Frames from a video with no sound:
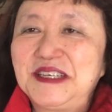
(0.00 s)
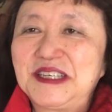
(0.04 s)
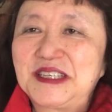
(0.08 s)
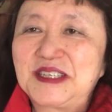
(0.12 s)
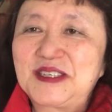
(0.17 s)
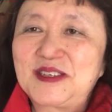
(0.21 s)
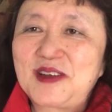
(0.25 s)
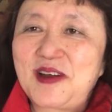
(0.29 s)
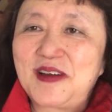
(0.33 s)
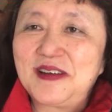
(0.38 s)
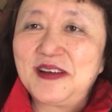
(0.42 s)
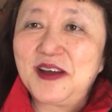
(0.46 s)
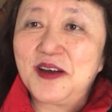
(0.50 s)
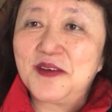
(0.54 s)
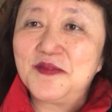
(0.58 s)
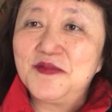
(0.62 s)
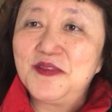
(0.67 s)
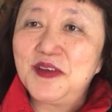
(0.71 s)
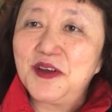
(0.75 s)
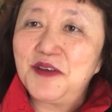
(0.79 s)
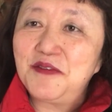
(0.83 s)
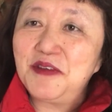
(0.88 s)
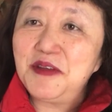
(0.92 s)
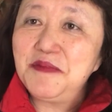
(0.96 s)
It started
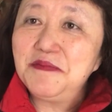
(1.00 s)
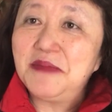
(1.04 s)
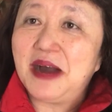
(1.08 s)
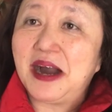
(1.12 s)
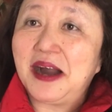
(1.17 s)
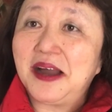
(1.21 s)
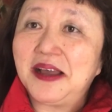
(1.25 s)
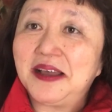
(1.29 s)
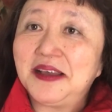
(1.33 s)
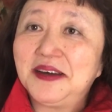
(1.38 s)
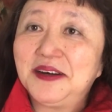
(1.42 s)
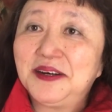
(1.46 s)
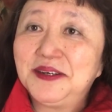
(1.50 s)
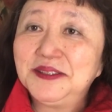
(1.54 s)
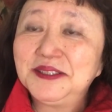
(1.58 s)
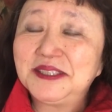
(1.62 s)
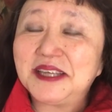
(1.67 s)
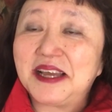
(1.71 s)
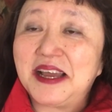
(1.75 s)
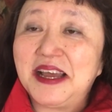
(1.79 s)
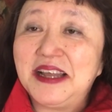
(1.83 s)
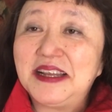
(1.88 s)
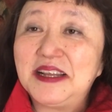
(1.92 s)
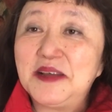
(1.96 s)
out very
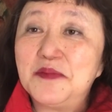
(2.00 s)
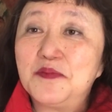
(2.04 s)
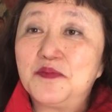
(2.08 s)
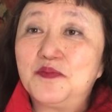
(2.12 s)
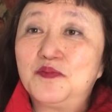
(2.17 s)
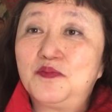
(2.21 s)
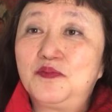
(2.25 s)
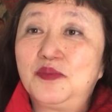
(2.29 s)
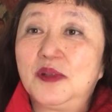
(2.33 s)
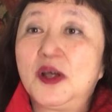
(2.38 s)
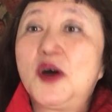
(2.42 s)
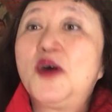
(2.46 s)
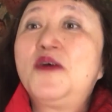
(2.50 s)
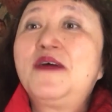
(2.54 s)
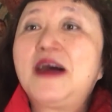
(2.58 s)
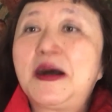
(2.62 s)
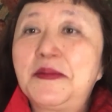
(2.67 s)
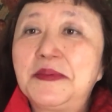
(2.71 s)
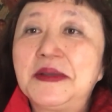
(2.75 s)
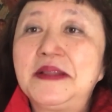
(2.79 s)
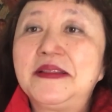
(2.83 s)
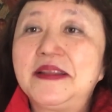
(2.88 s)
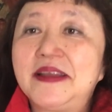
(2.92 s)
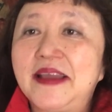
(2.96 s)
mild and it blow
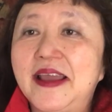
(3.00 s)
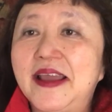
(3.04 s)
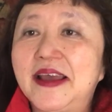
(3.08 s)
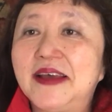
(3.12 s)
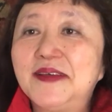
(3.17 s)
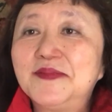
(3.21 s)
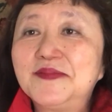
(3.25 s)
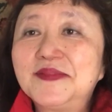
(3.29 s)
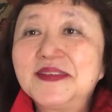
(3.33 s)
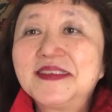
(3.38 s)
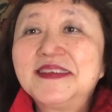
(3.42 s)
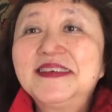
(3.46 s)
up in the end.